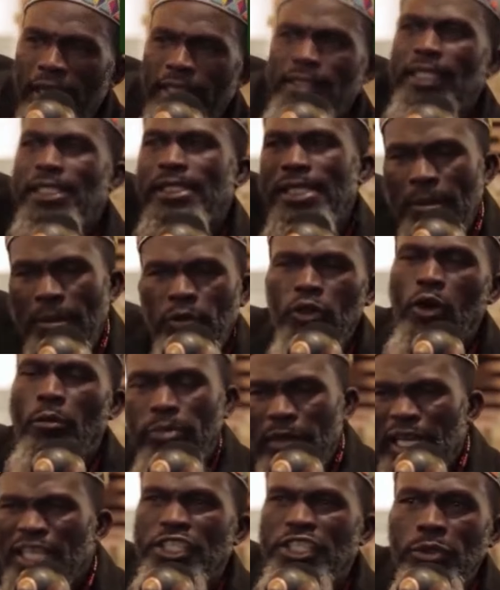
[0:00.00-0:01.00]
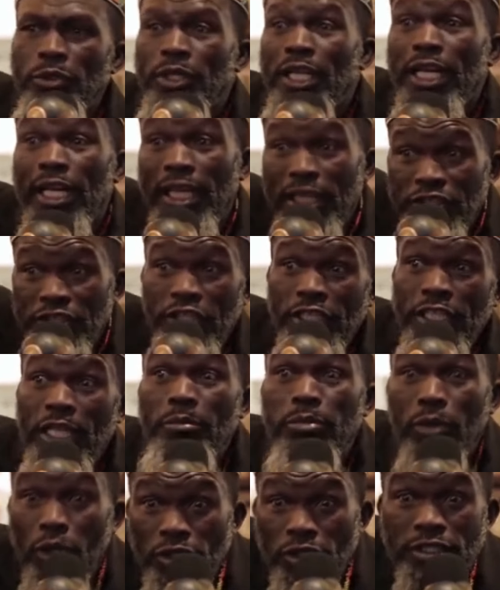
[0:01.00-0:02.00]
had the same complexion the religion
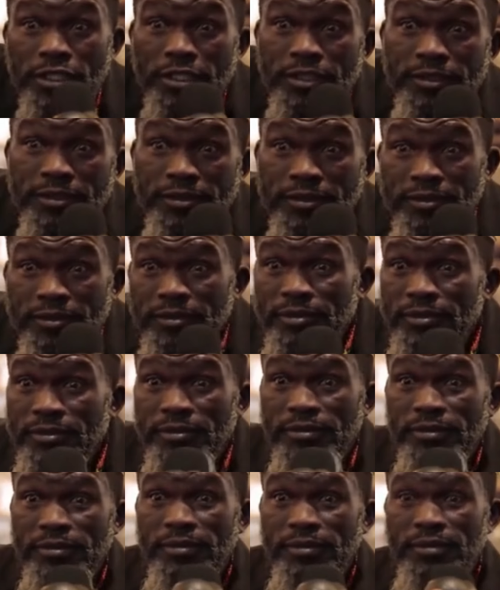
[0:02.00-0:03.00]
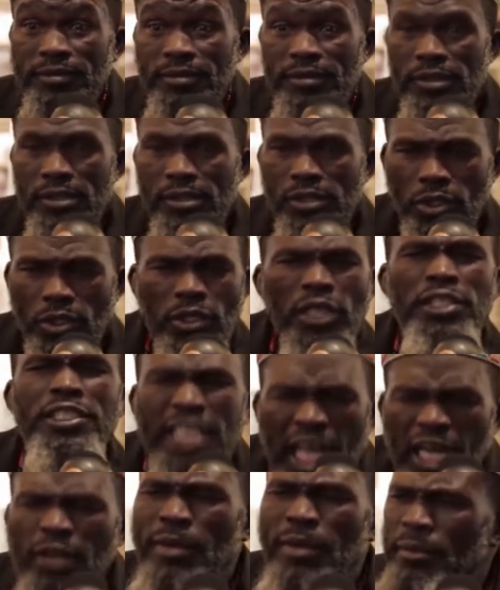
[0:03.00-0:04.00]
they brought. So
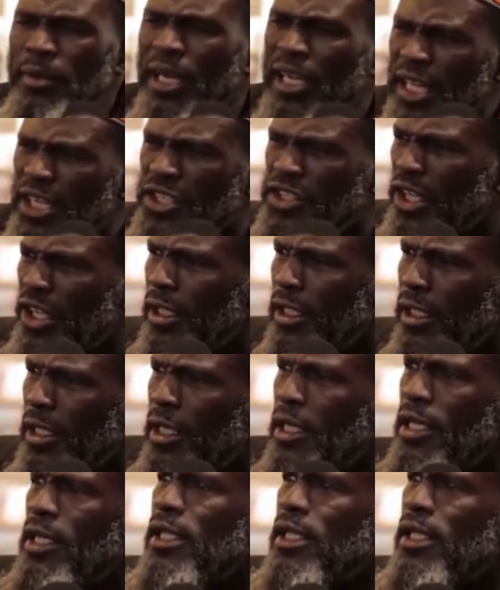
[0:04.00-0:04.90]
don't tell me I'm a Christian.